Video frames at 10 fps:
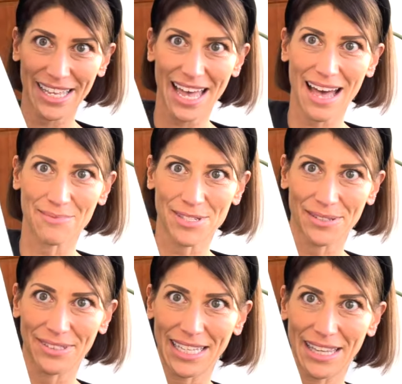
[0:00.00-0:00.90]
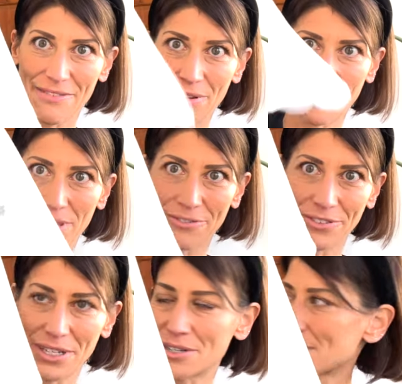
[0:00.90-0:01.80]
I absolutely love it with the flutter